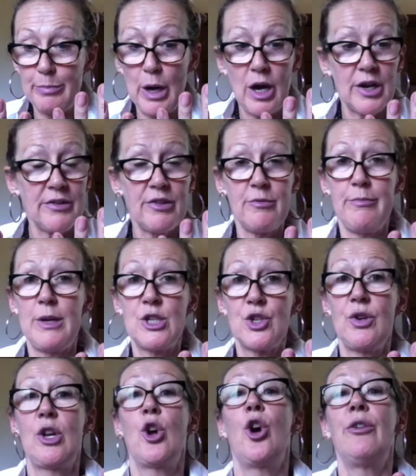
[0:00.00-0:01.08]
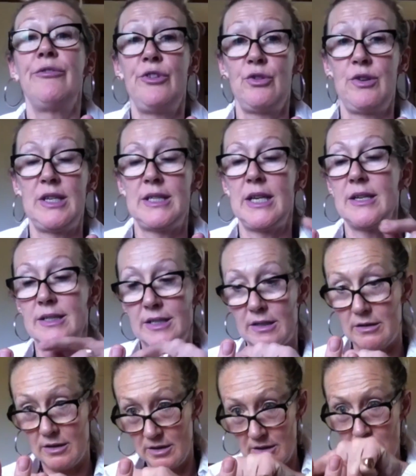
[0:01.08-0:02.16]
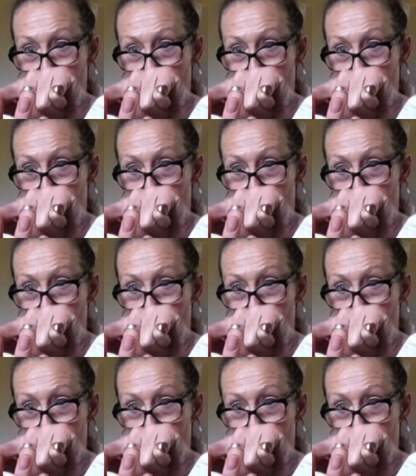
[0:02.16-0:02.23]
part of the measuring of your intestine,